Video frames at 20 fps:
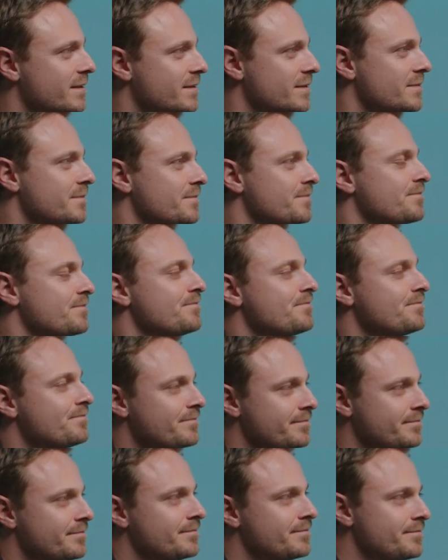
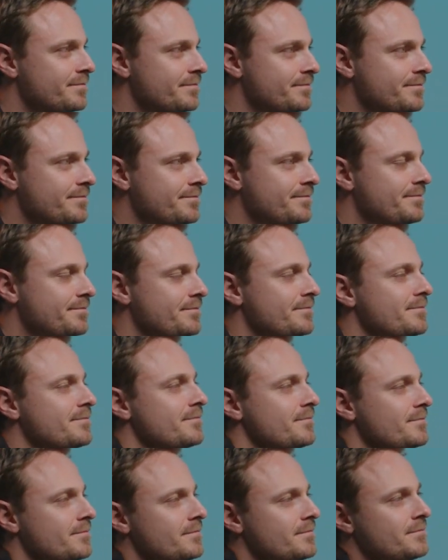
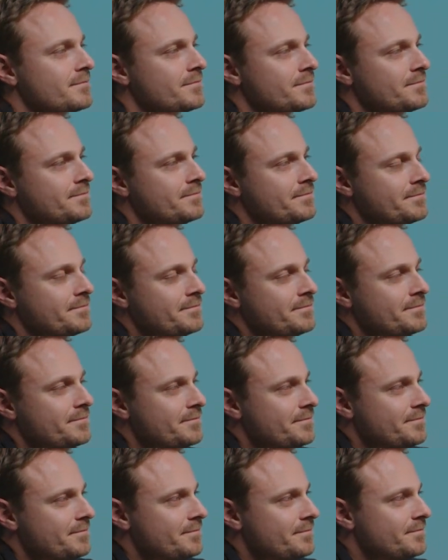
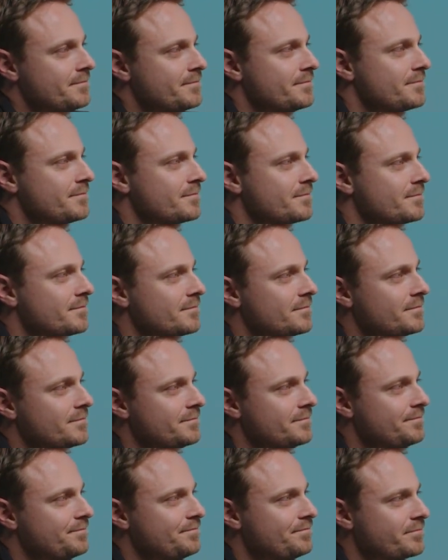
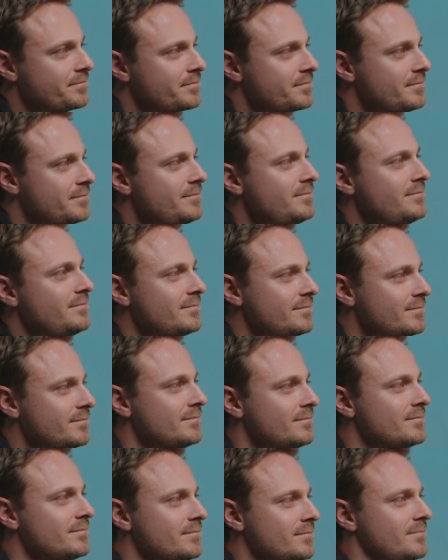
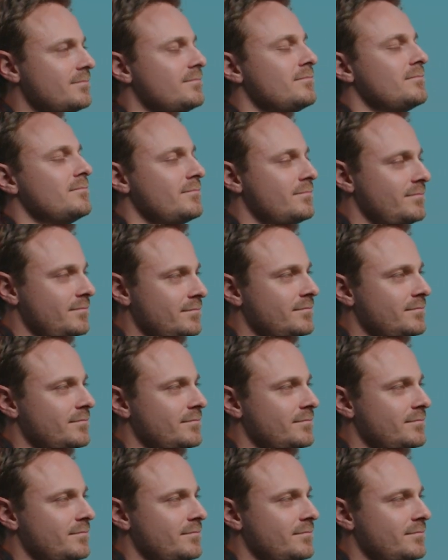[no speech]